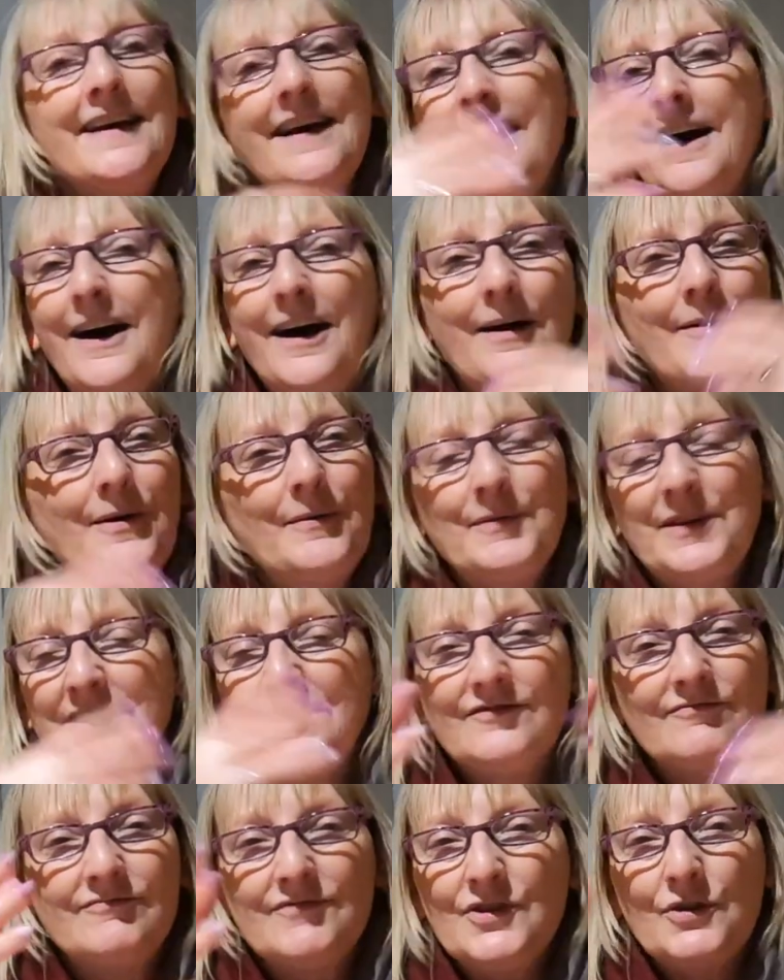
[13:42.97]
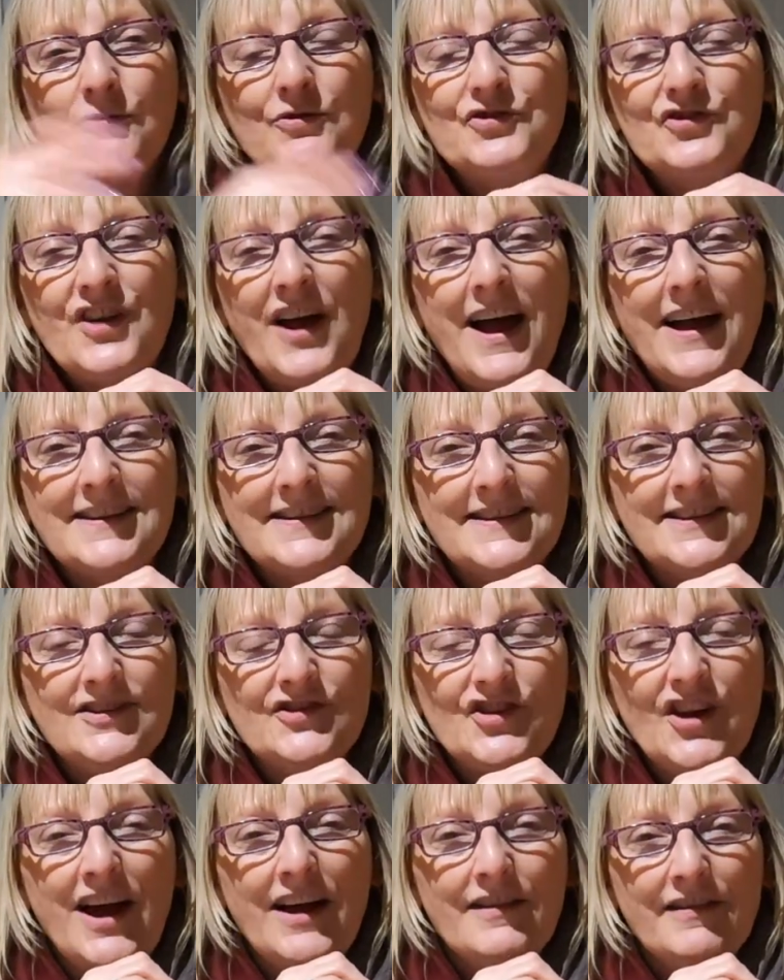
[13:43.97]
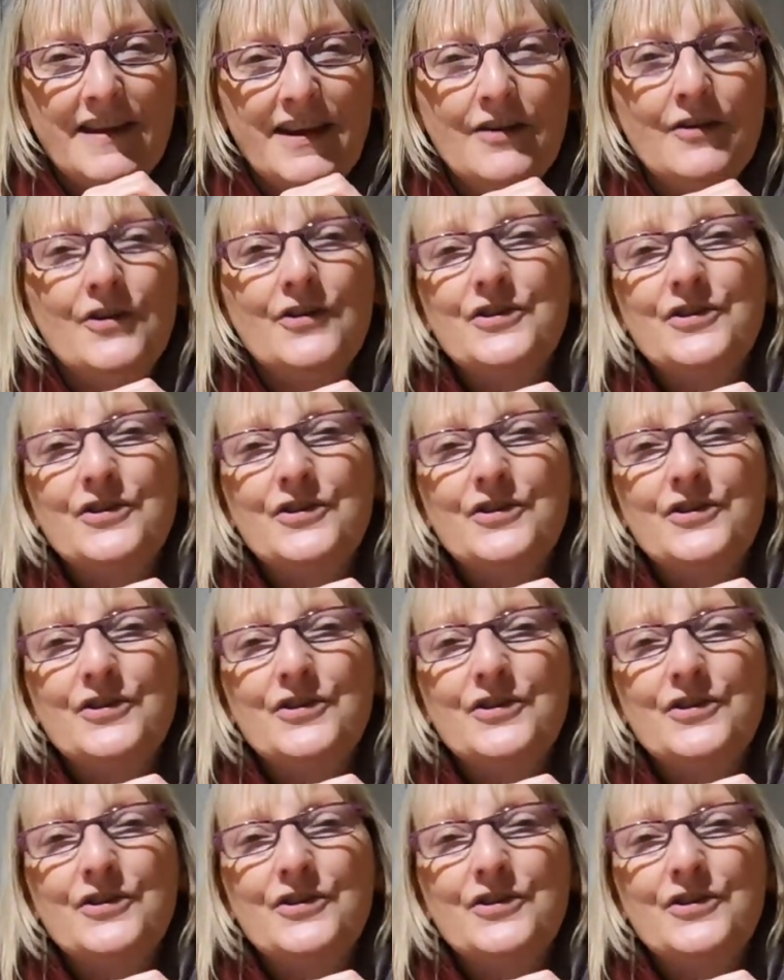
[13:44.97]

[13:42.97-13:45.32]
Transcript: And we can chat there.